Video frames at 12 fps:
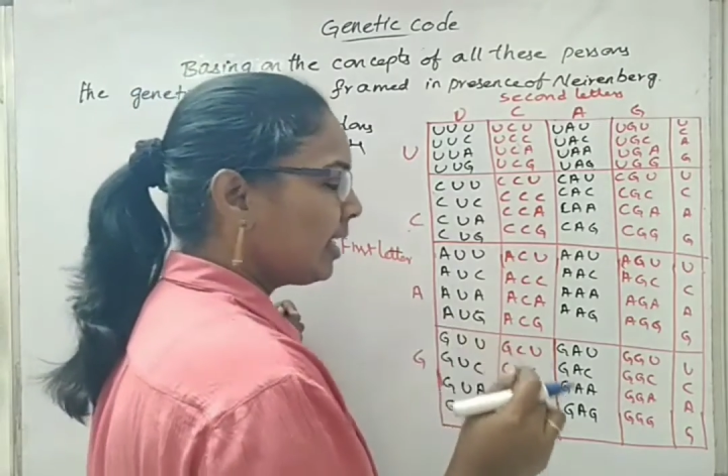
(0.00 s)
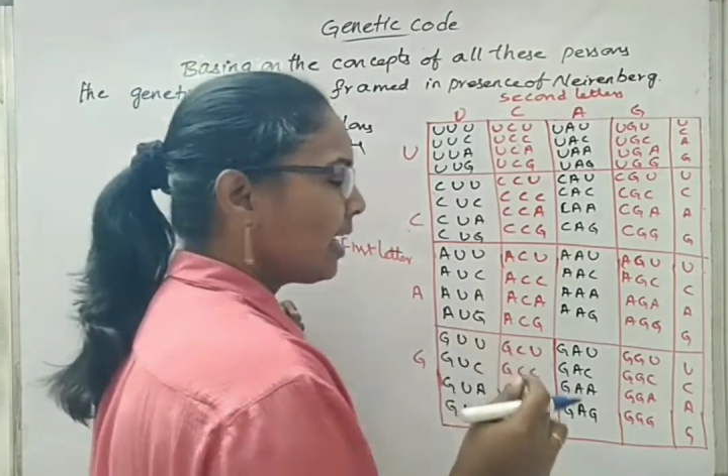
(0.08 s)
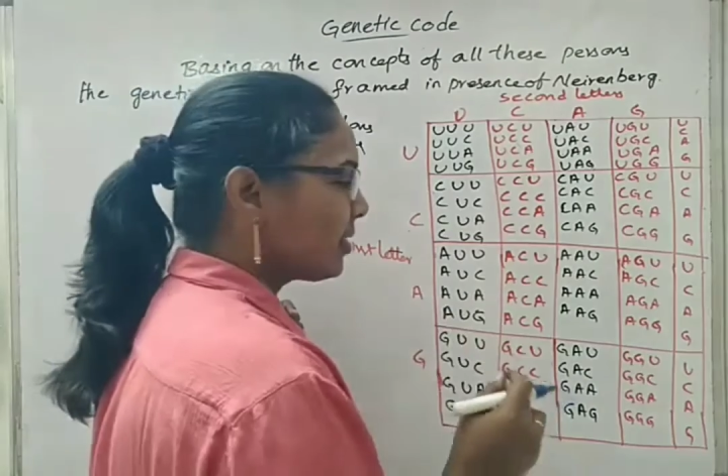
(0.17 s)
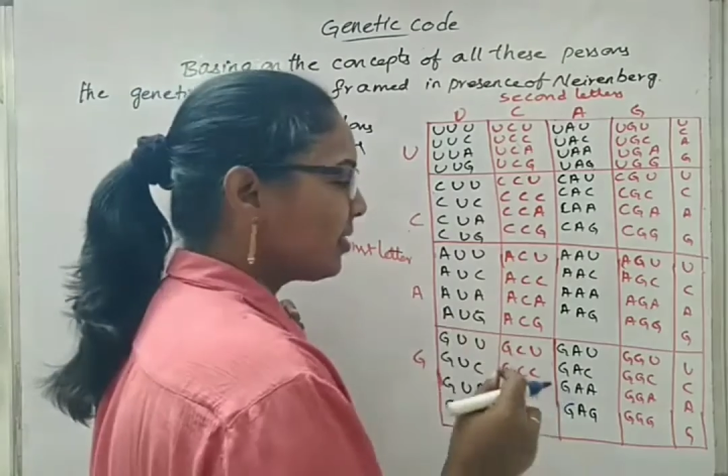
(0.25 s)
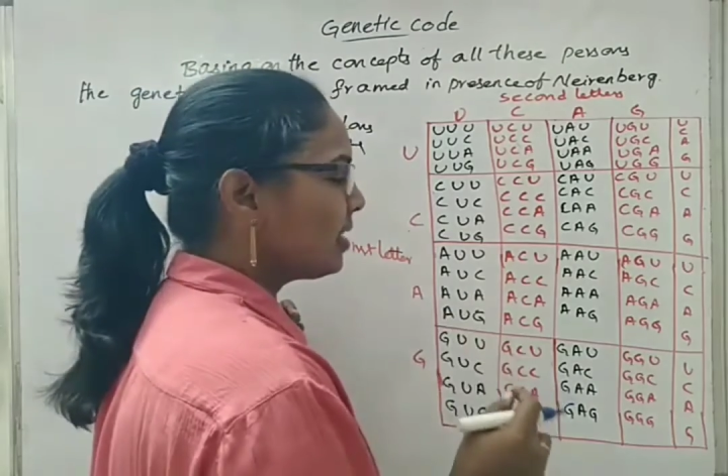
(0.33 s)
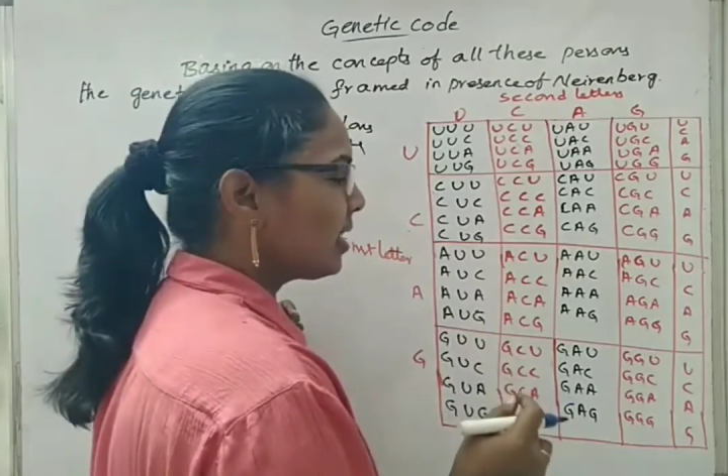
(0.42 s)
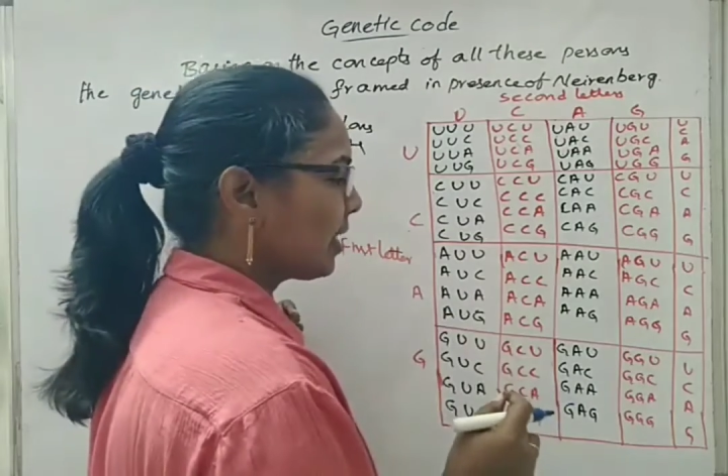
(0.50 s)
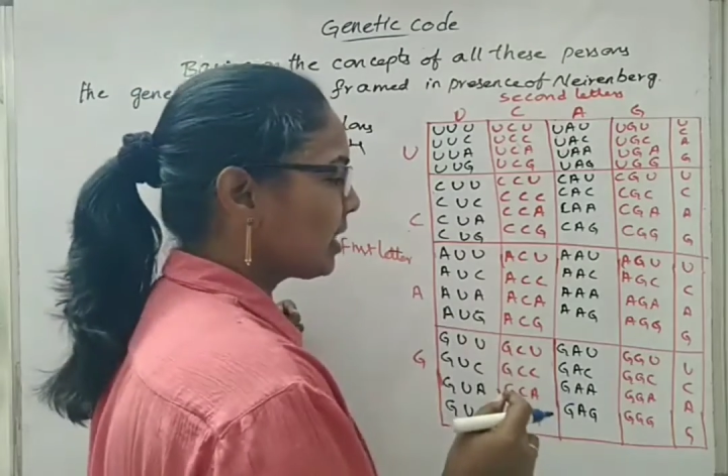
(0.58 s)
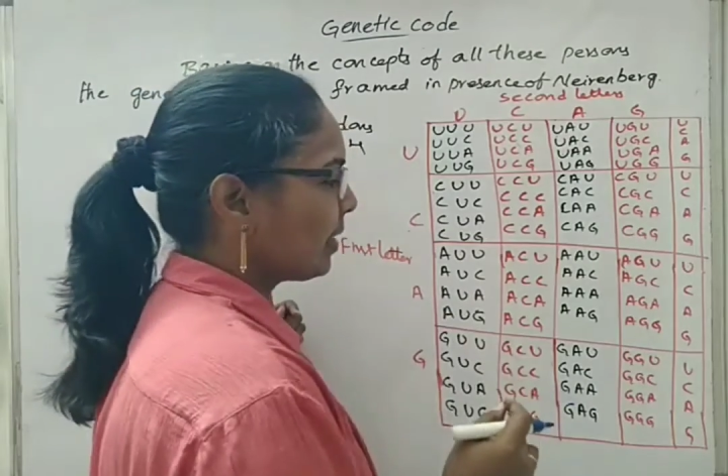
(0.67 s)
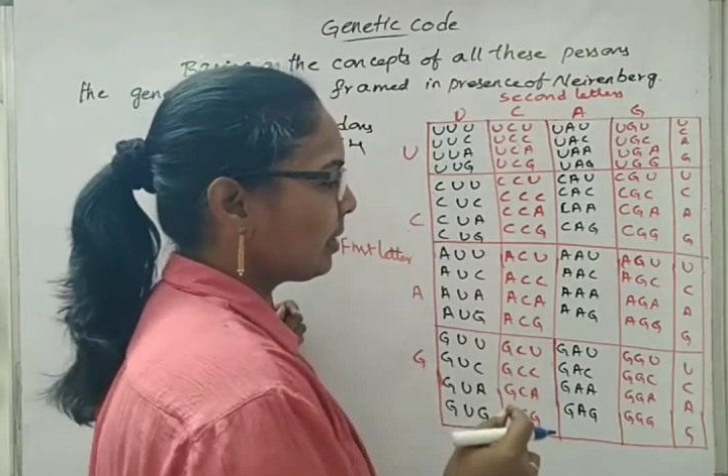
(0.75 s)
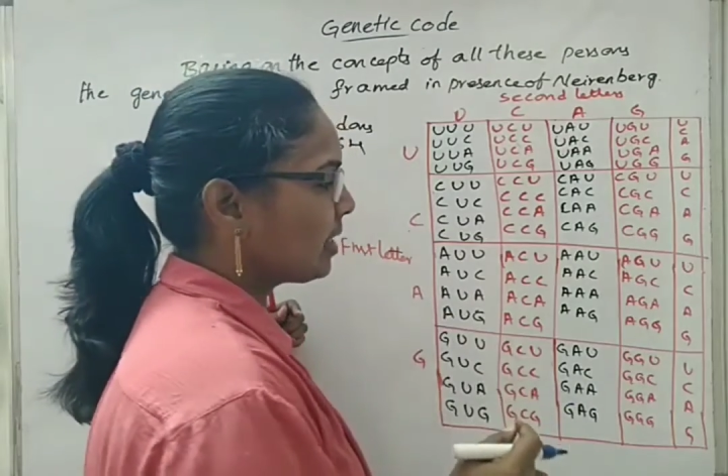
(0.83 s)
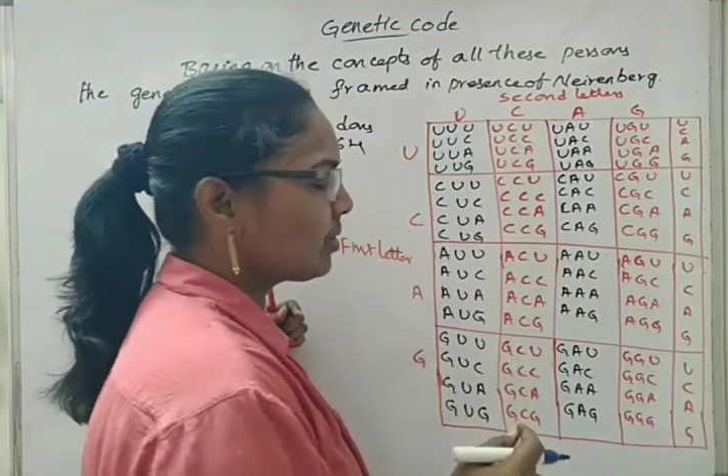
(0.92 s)
he has done some
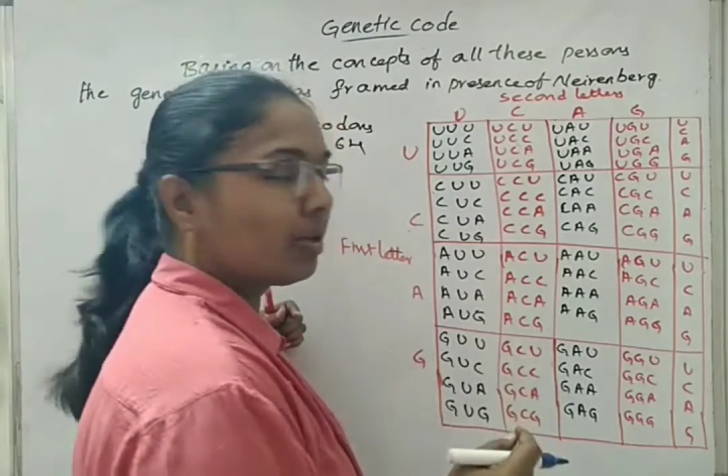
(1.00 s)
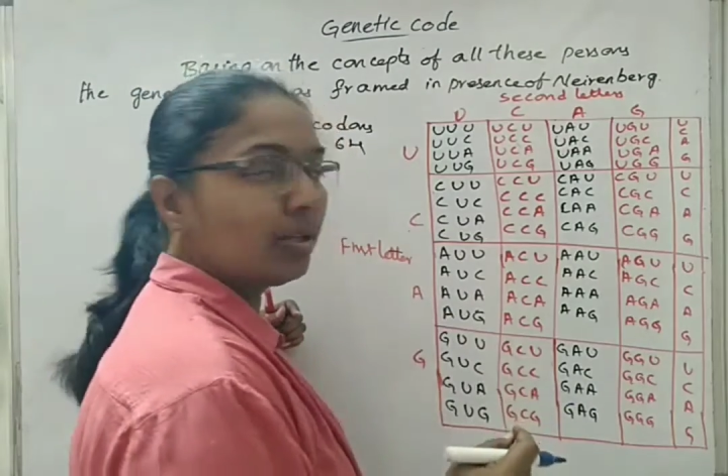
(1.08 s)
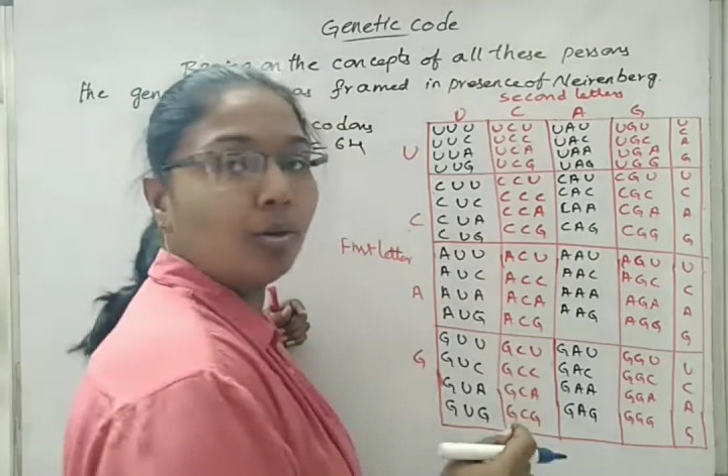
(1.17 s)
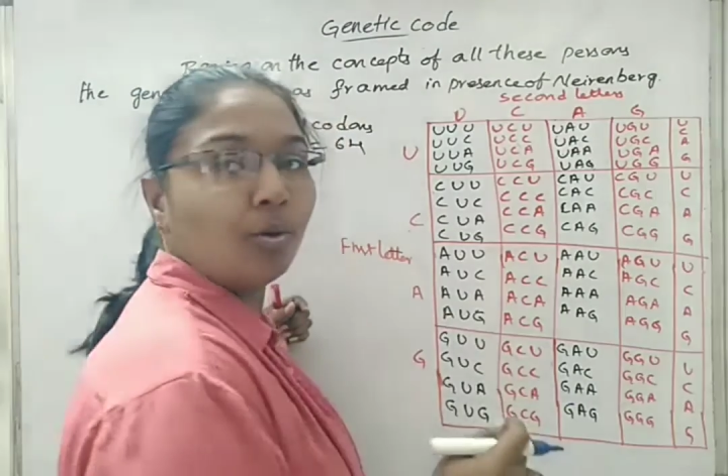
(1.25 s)
experiments on